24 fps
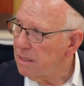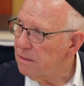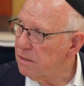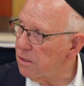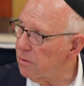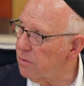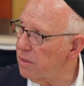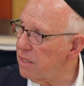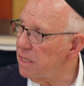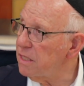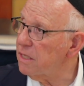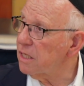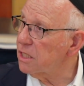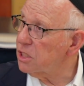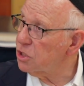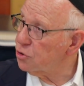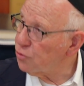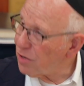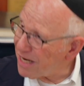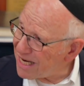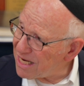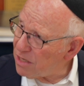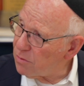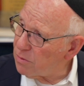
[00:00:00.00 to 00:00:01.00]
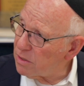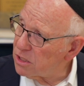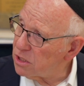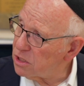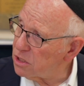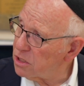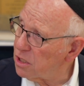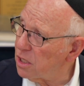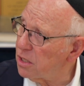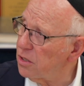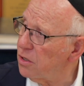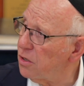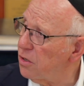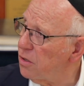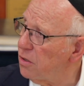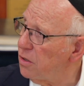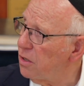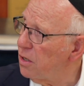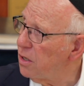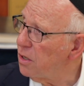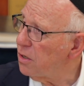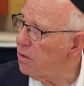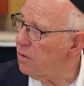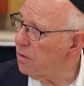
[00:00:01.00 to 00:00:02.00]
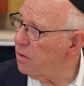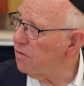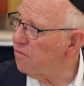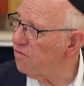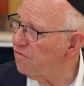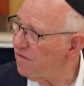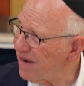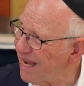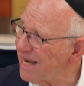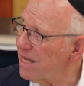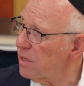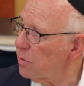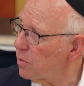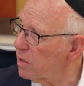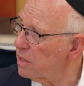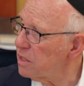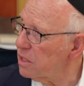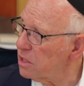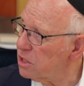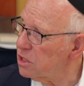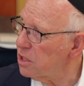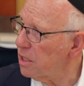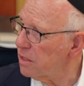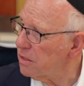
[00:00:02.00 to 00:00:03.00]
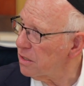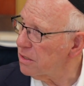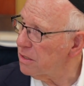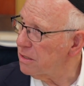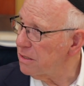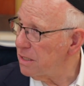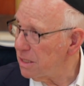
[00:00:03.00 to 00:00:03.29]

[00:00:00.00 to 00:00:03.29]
They were either trading with each other or fighting with each other.